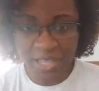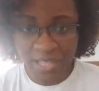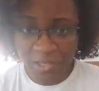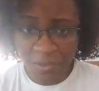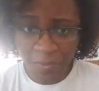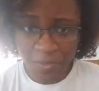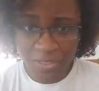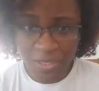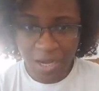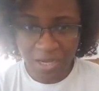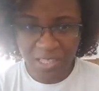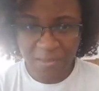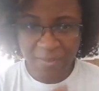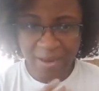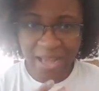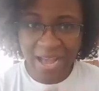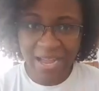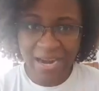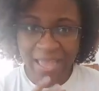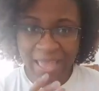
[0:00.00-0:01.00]
that's what we talked
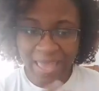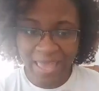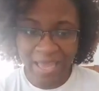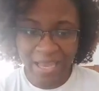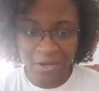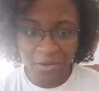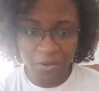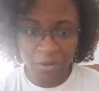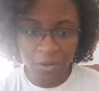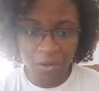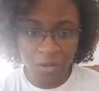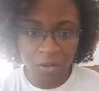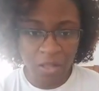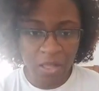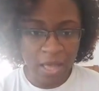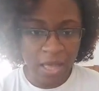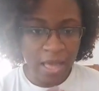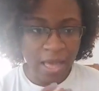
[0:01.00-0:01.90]
about, how to handle